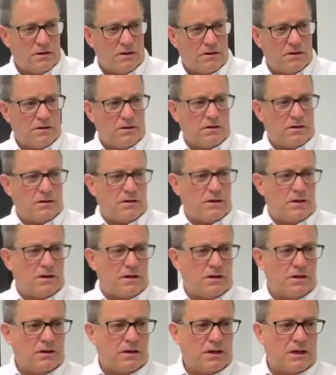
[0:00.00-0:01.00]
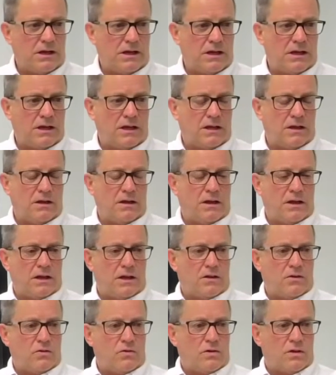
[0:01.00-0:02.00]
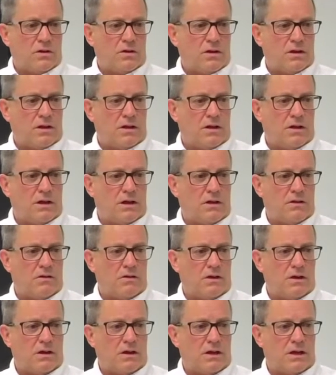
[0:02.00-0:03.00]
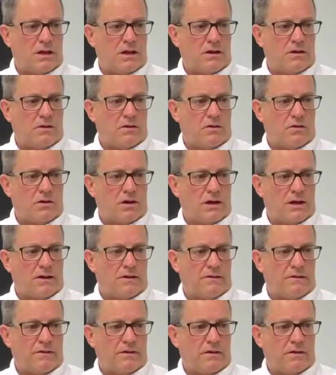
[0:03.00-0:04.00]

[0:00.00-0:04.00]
Someone's been having issues with recyclers giving out fives.